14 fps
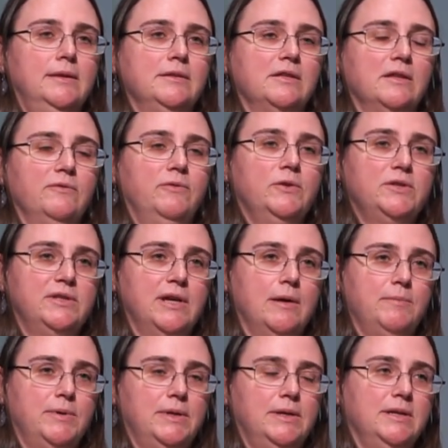So the first
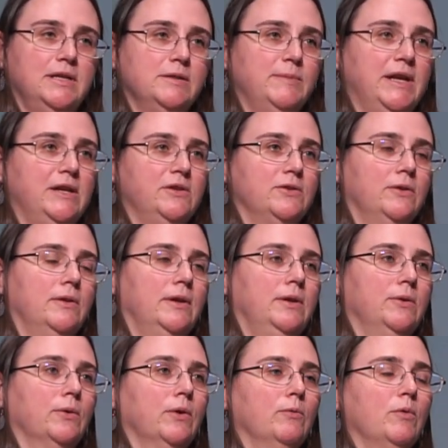step is making sure that
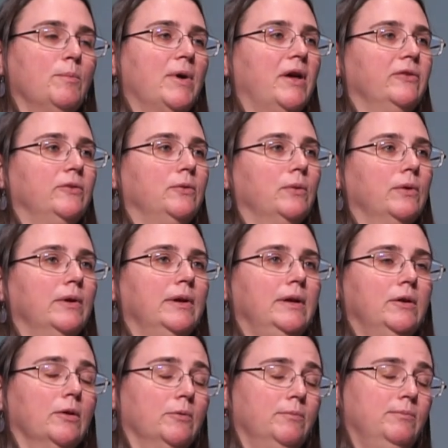your repository,
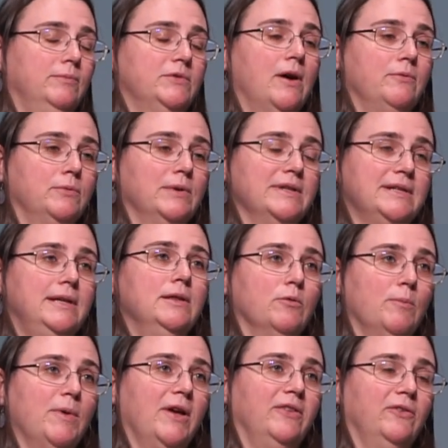your software is in the
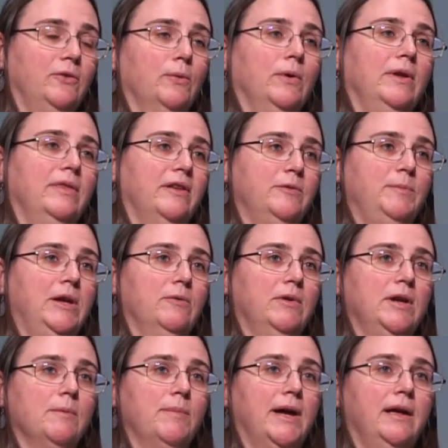repository that's being
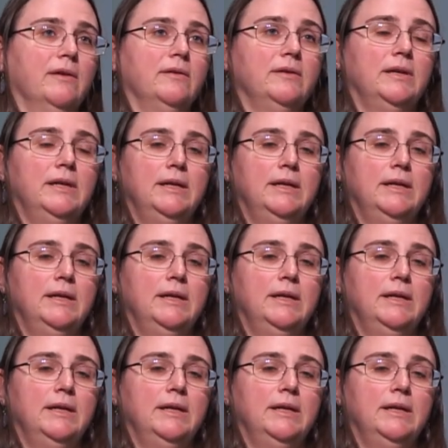recompiled.